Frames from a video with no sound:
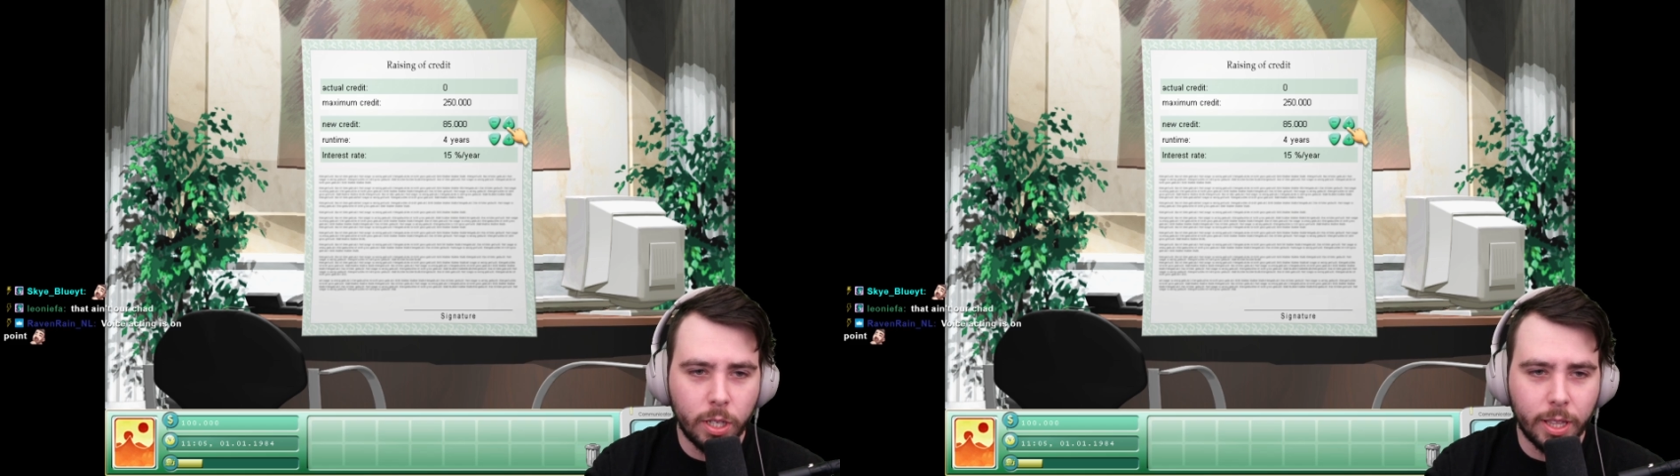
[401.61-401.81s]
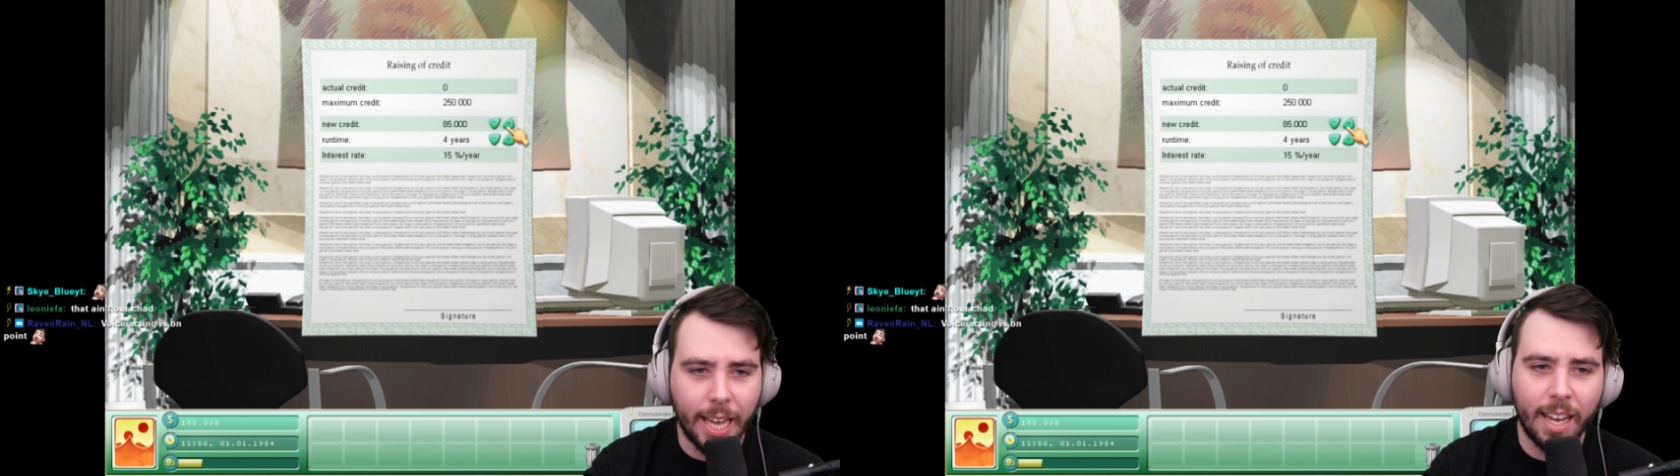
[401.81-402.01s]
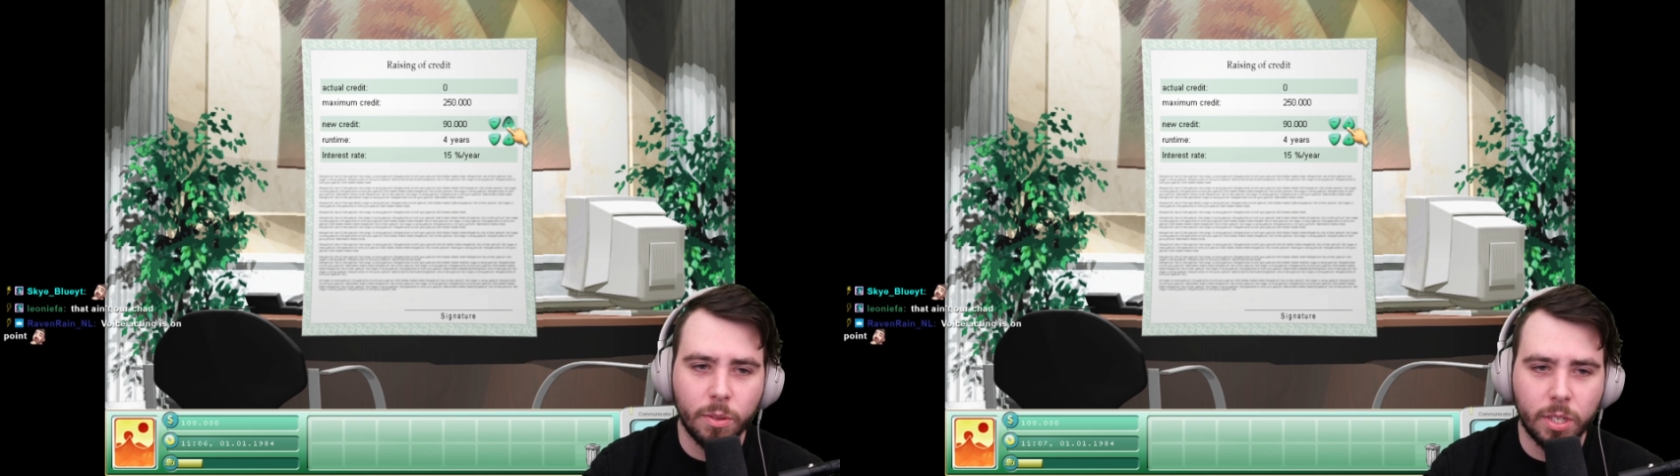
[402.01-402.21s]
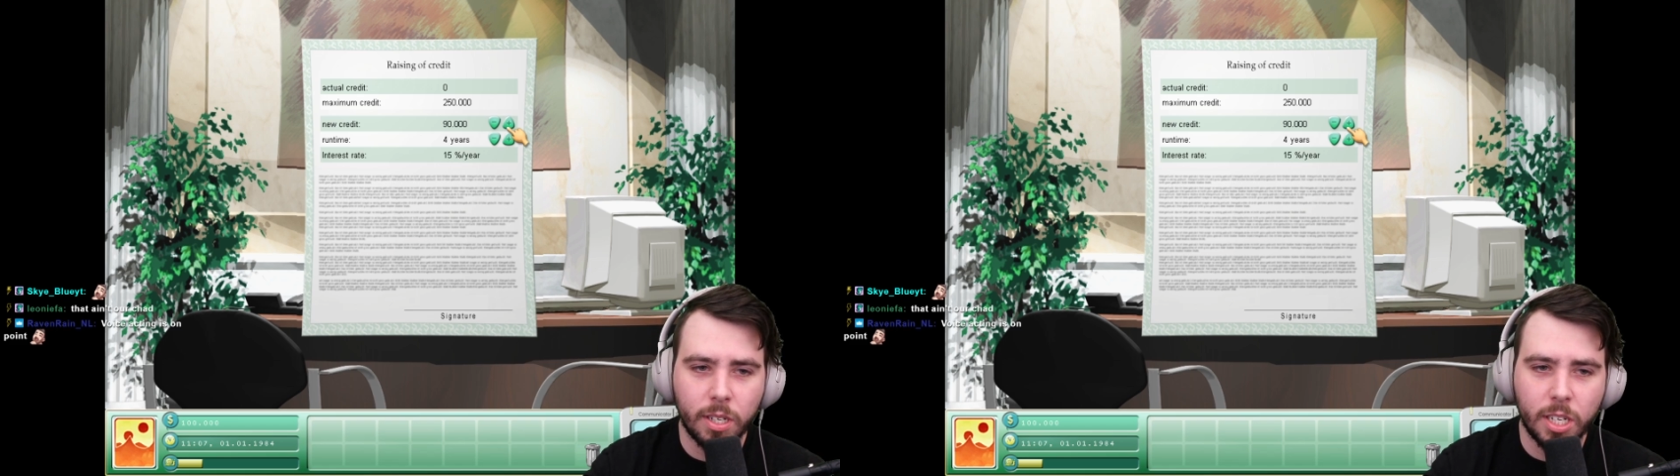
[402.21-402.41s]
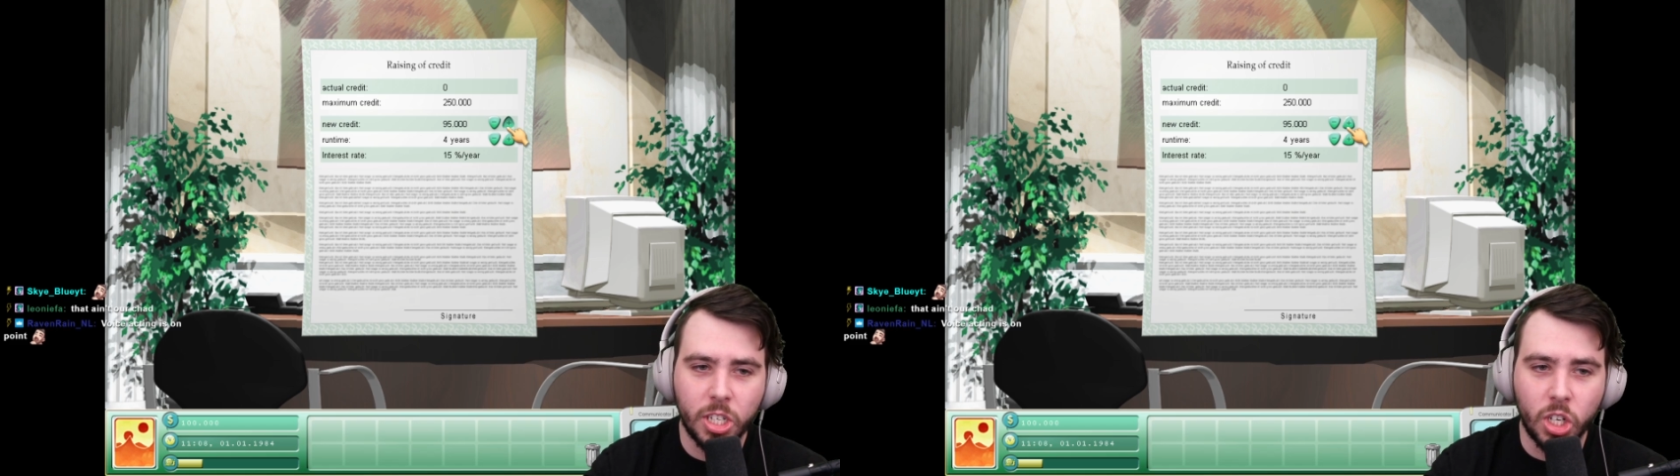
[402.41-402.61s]

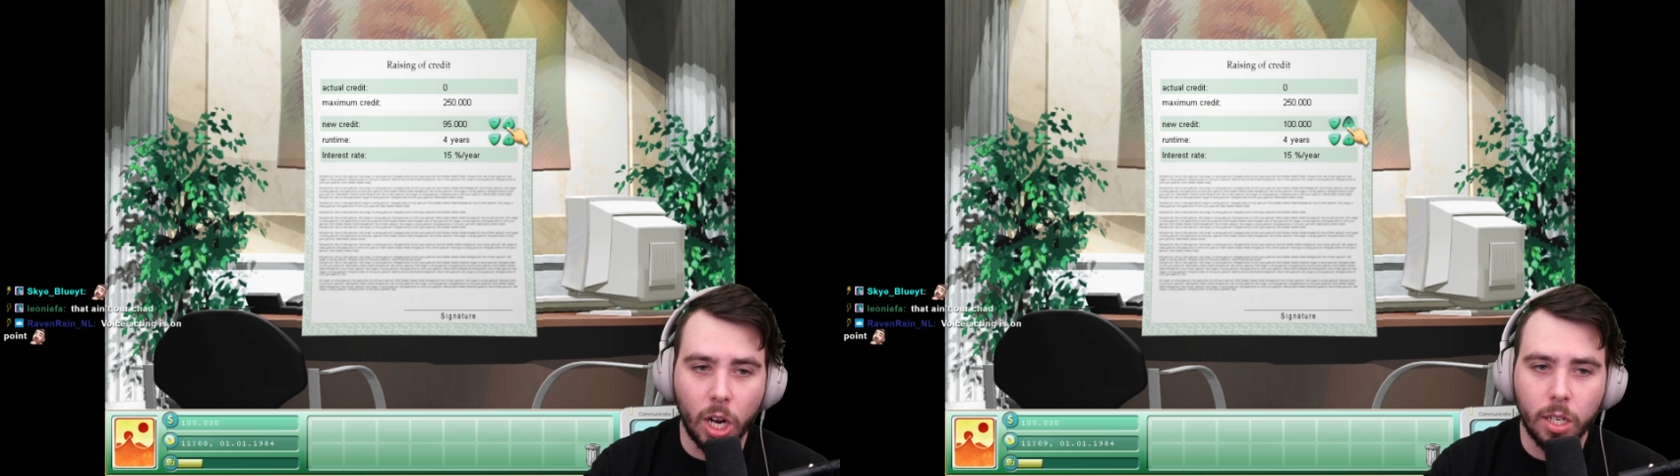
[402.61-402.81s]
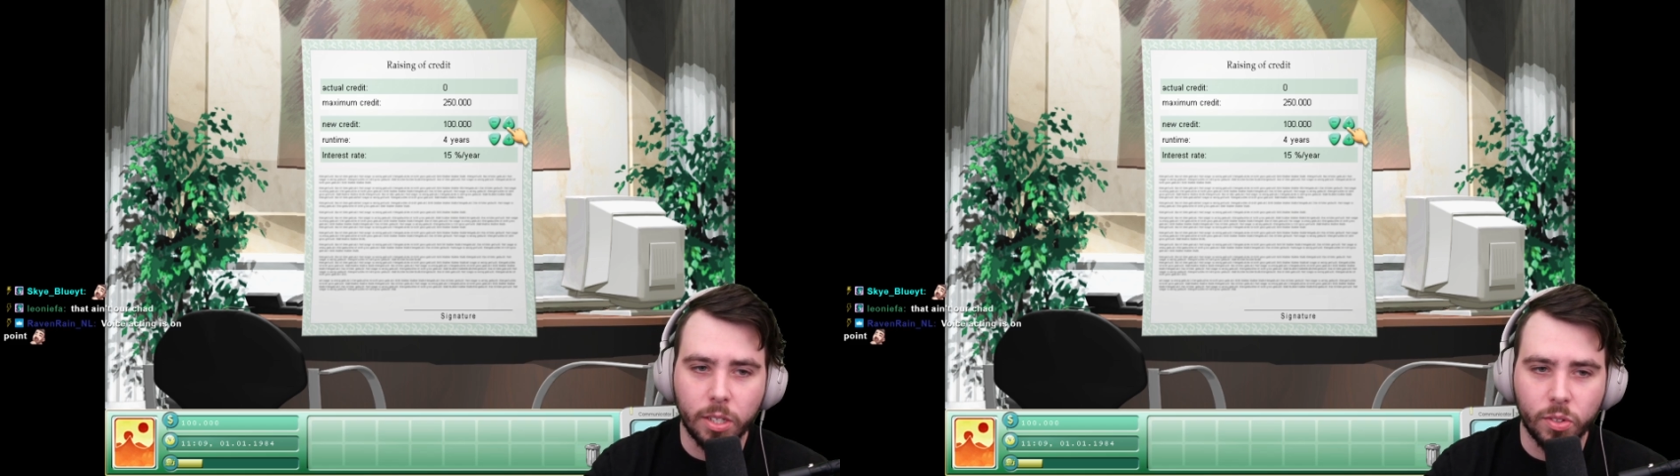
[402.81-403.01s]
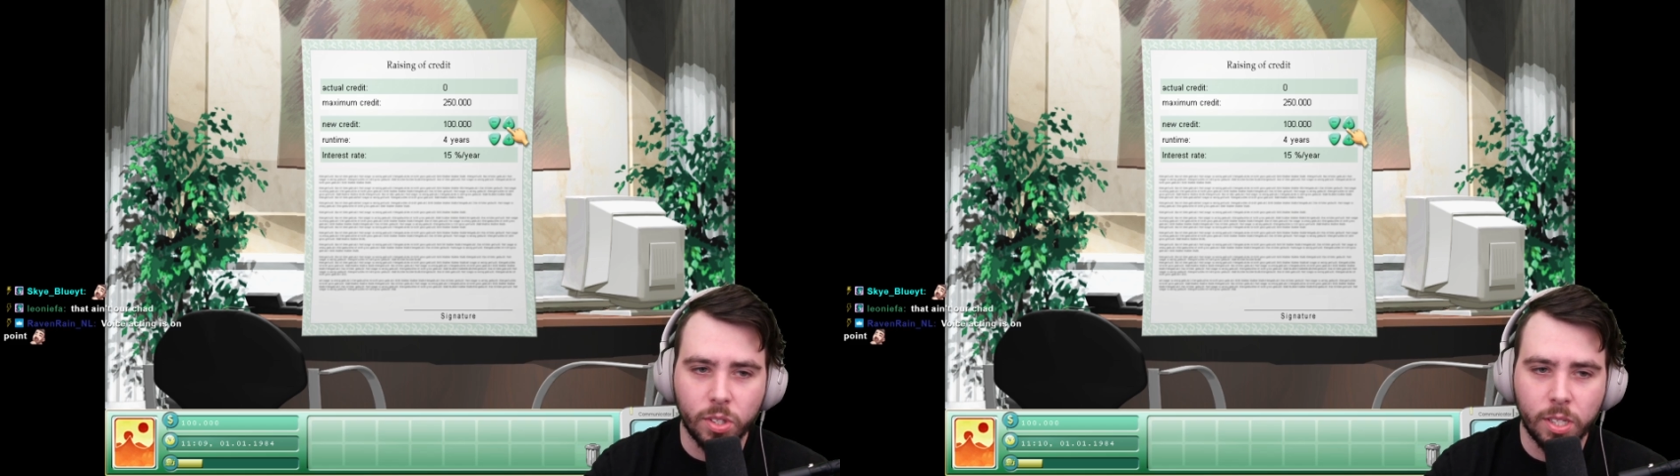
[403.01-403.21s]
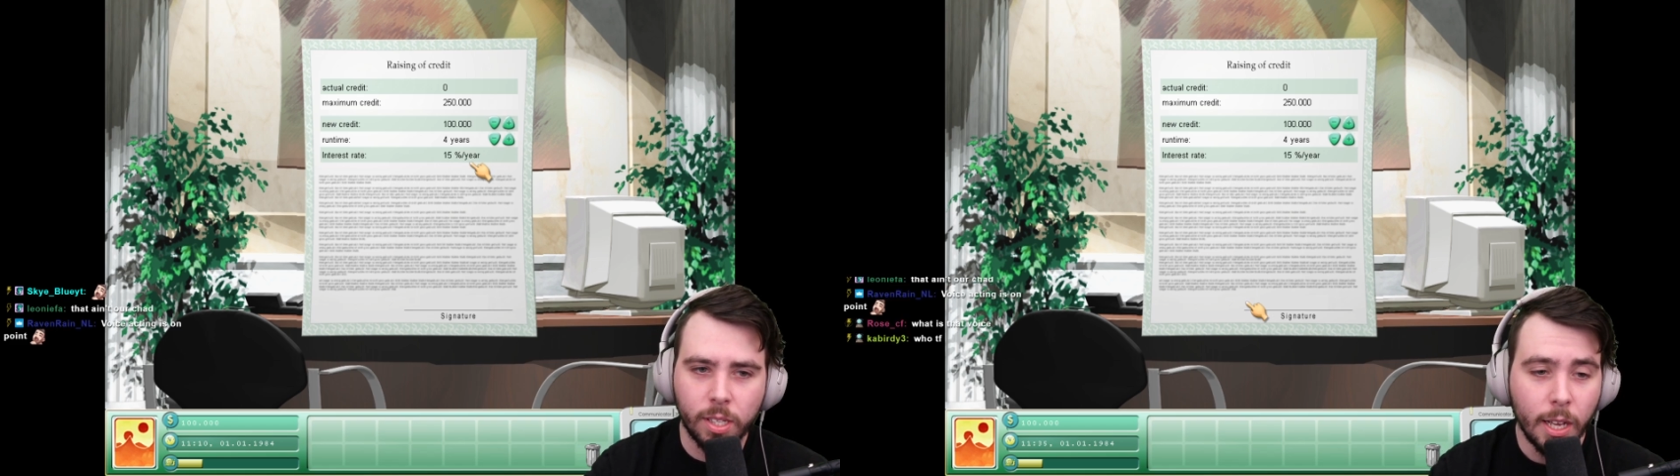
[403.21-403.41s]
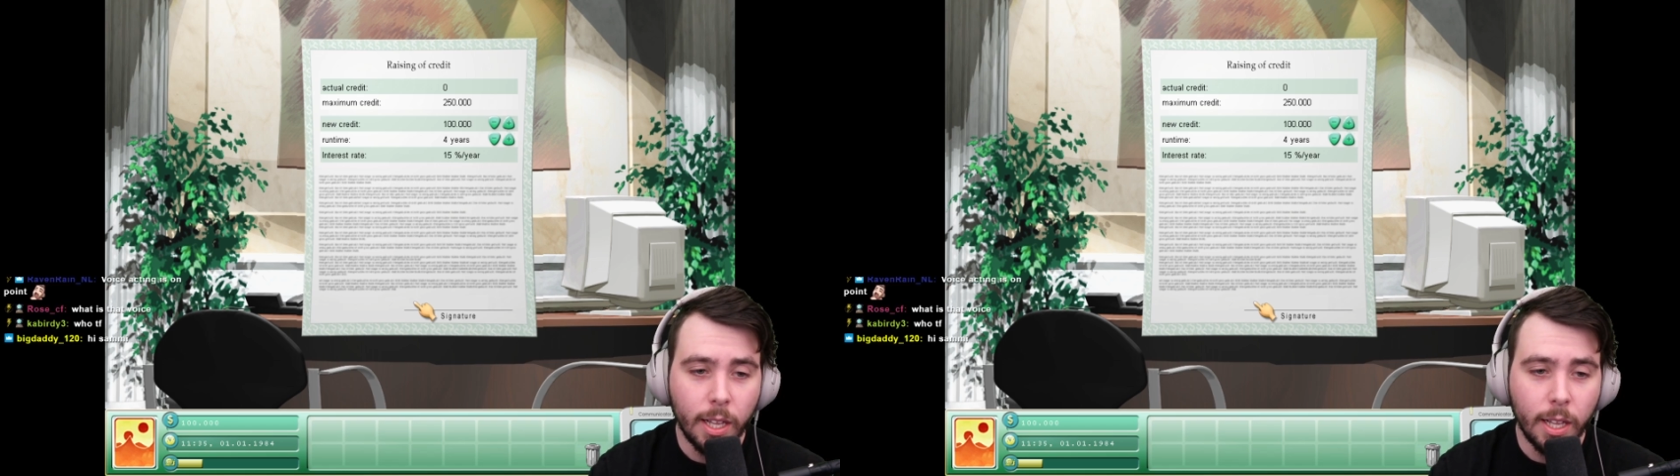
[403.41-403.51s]
thousand dollars.